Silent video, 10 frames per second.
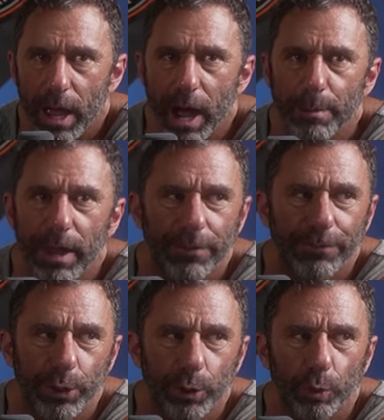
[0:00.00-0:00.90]
Um,
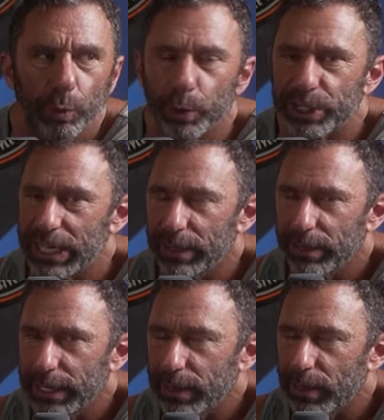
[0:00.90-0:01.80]
if you routinely,